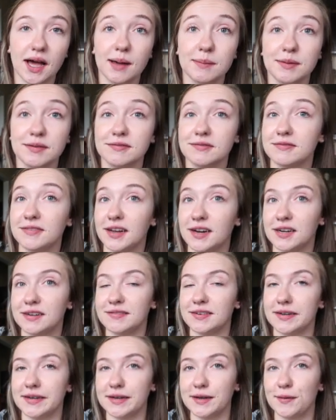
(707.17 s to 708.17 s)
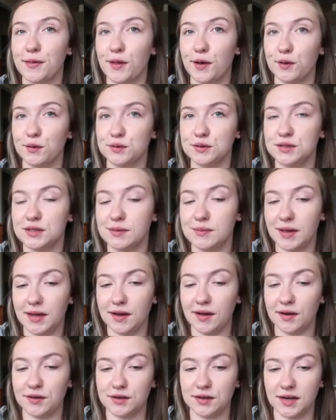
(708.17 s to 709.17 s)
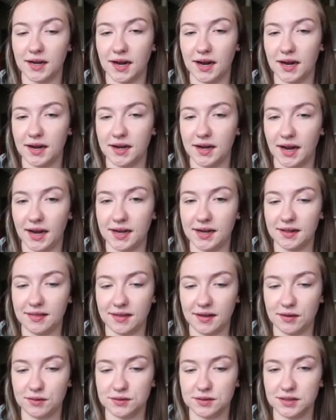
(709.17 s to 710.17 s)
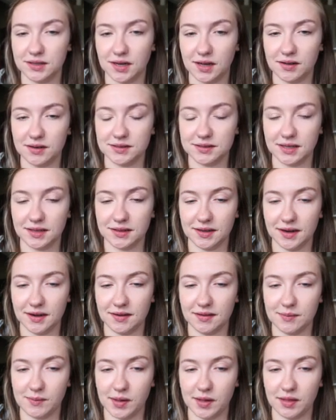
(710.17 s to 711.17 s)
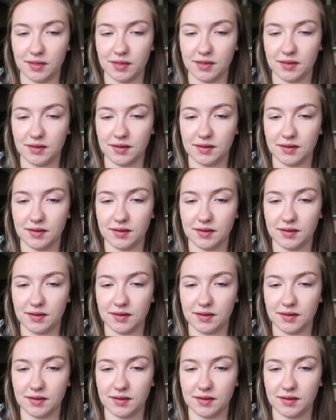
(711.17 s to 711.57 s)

I'll be very, very close to being under ninety thousand dollars at the end of the month.